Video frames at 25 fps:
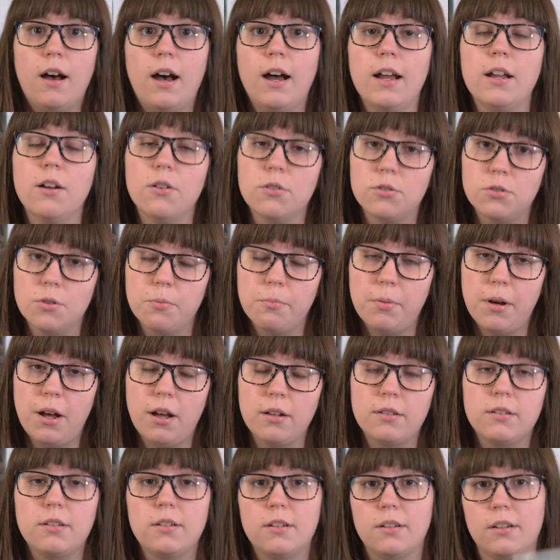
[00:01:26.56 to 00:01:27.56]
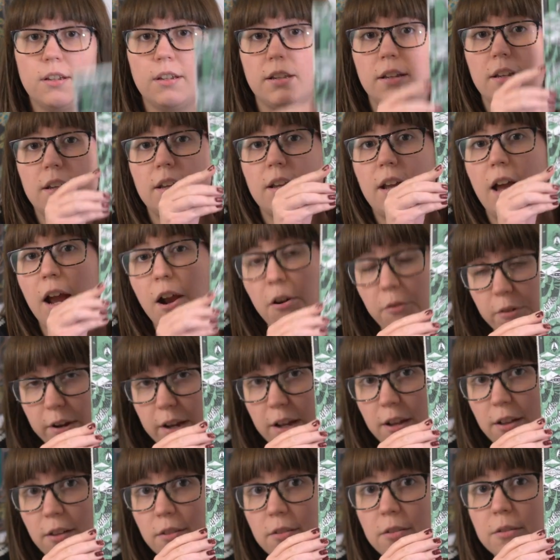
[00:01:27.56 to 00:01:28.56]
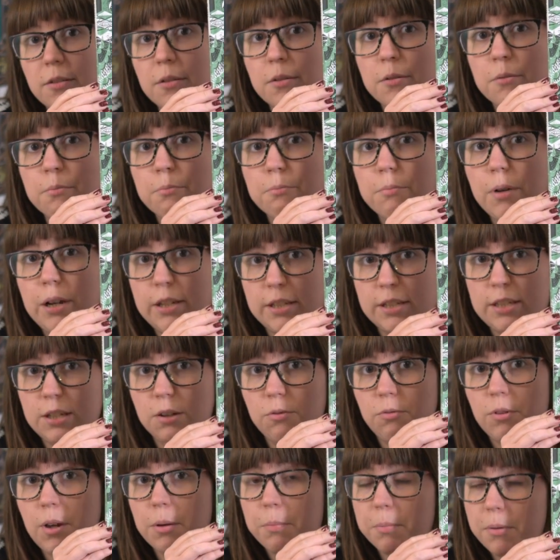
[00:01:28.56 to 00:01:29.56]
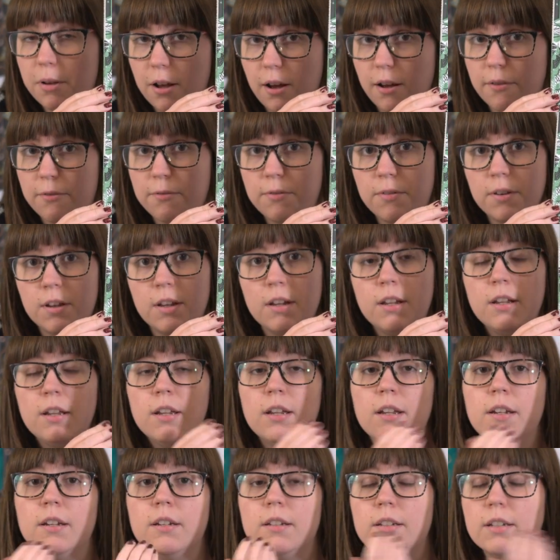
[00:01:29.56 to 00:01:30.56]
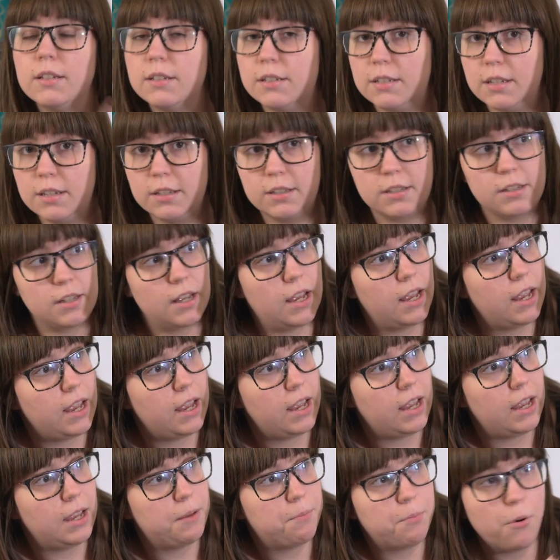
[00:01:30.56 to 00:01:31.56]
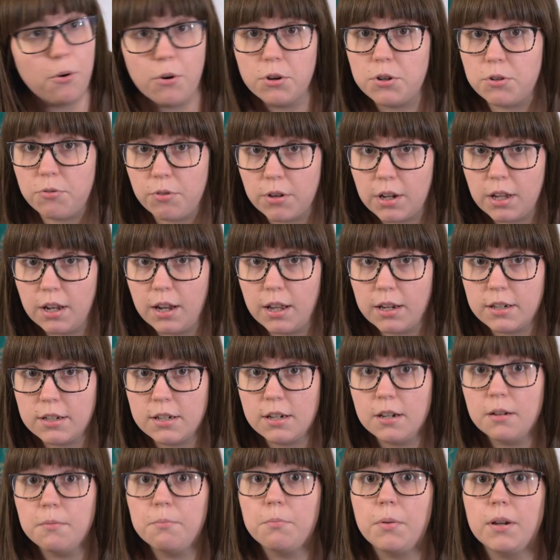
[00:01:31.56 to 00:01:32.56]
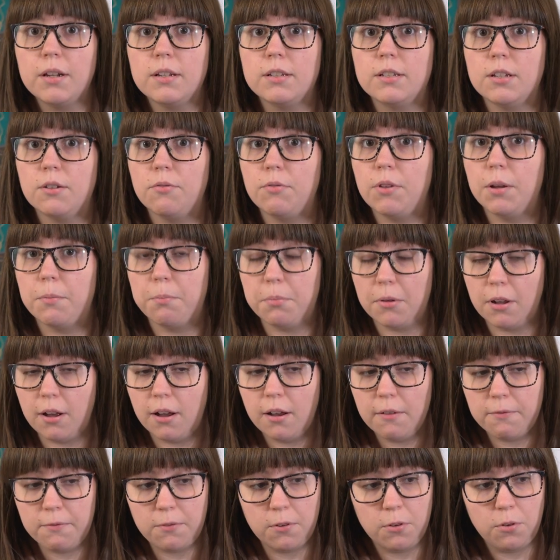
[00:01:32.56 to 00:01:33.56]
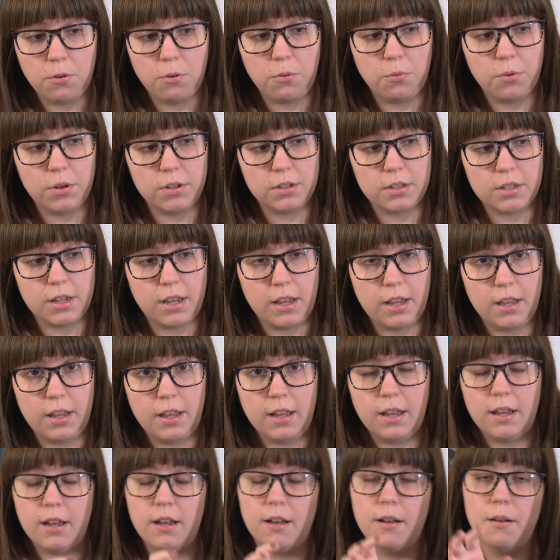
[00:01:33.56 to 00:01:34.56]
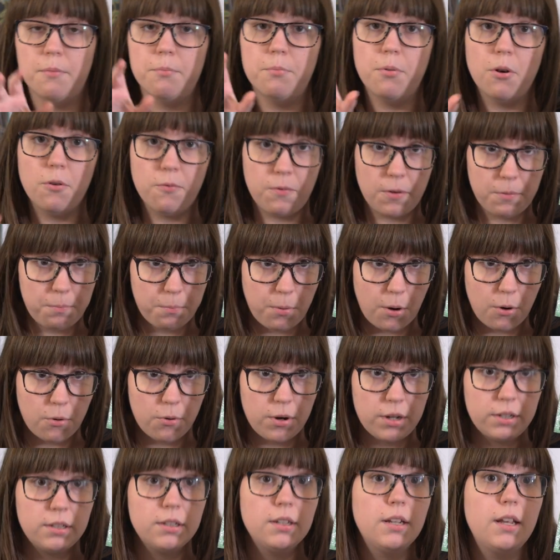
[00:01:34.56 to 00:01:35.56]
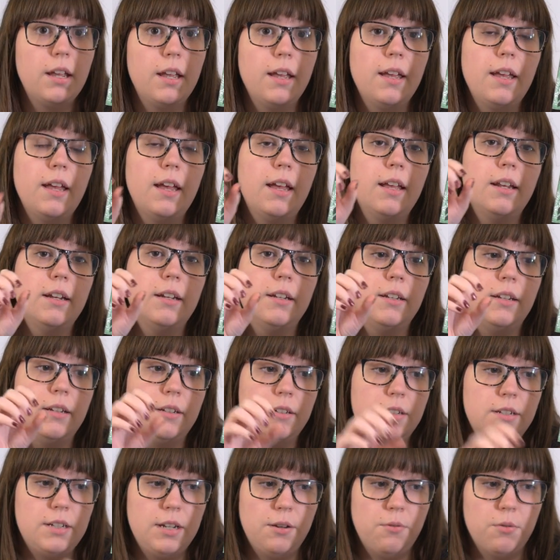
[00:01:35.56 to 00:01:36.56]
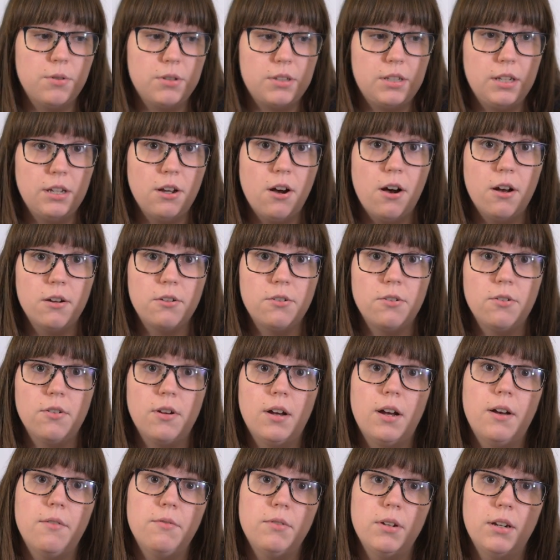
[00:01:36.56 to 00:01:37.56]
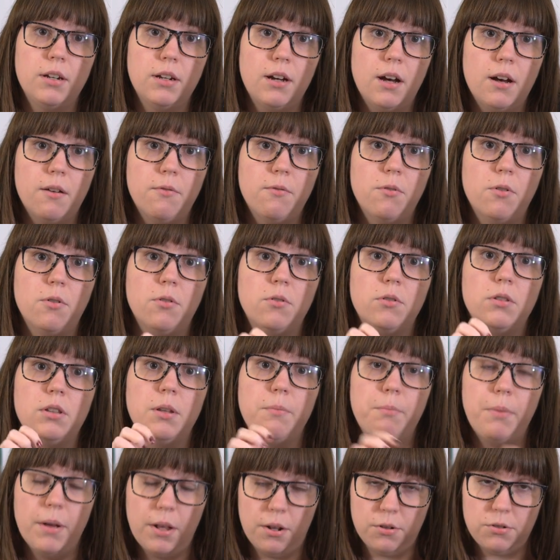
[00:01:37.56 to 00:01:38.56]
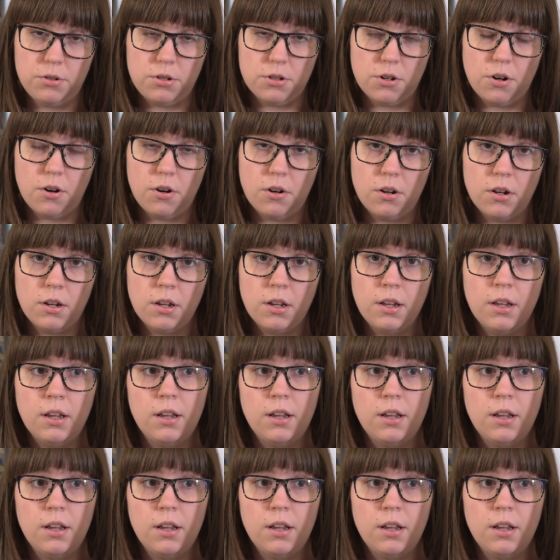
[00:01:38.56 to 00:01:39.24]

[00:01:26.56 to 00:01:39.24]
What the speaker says: I also bought Ariel by Sylvia Plath. This is a poetry collection by Sylvia Plath, who was both a poet and she was the author of the novel The Bell Jar.